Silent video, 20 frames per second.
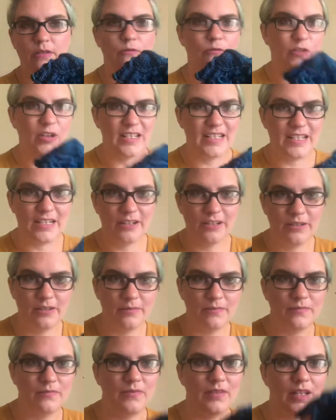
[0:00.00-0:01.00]
Frontier.
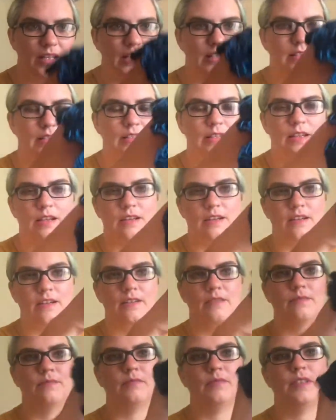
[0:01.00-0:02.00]
It's
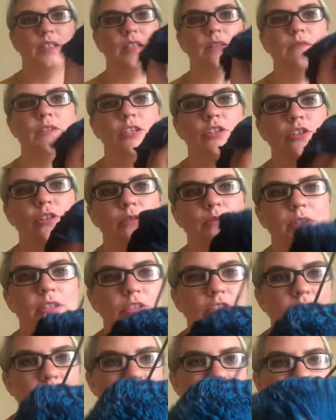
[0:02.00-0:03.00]
a TV show with
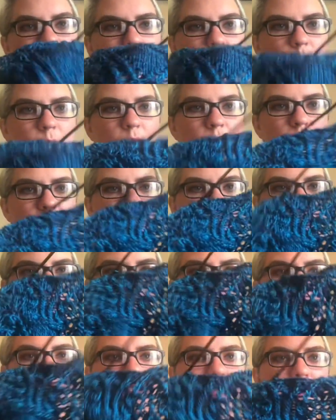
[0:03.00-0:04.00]
Jason Momoa
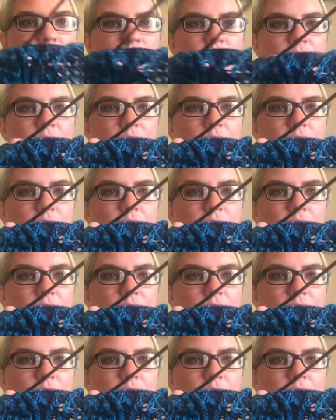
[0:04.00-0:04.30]
in it.